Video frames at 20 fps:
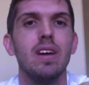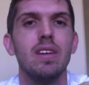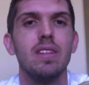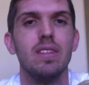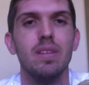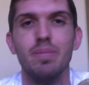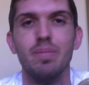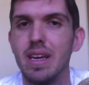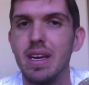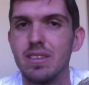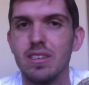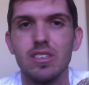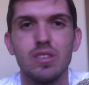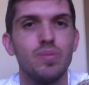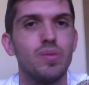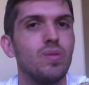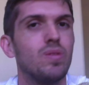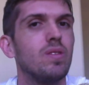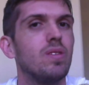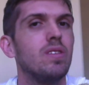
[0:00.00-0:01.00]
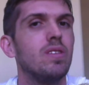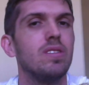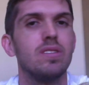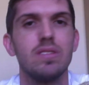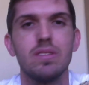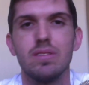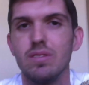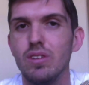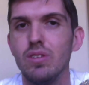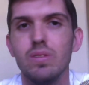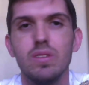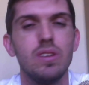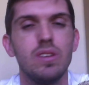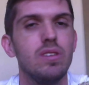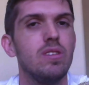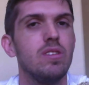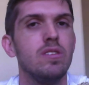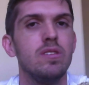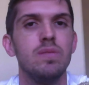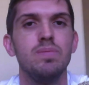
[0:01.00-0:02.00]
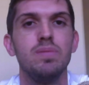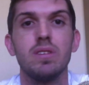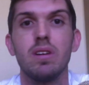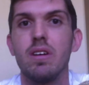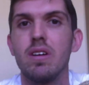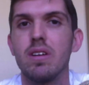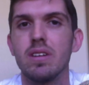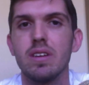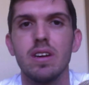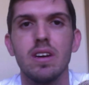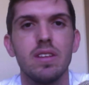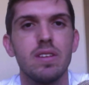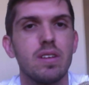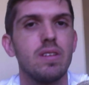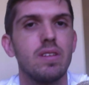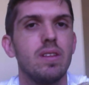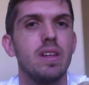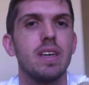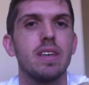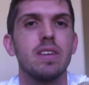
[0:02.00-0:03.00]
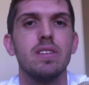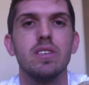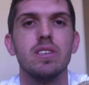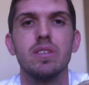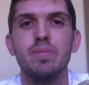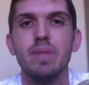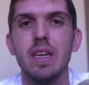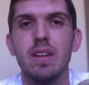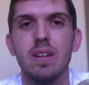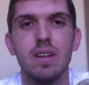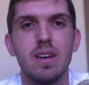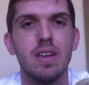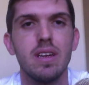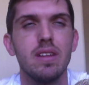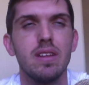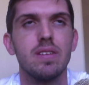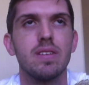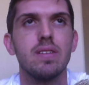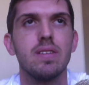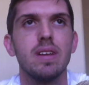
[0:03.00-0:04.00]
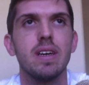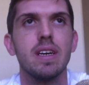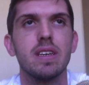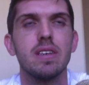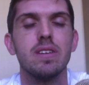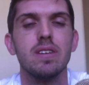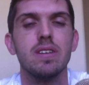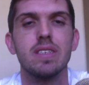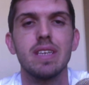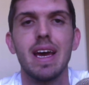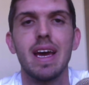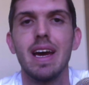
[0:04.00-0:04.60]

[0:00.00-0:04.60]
the message boards, YouTube, talk to other collectors, meet a lot of other collectors,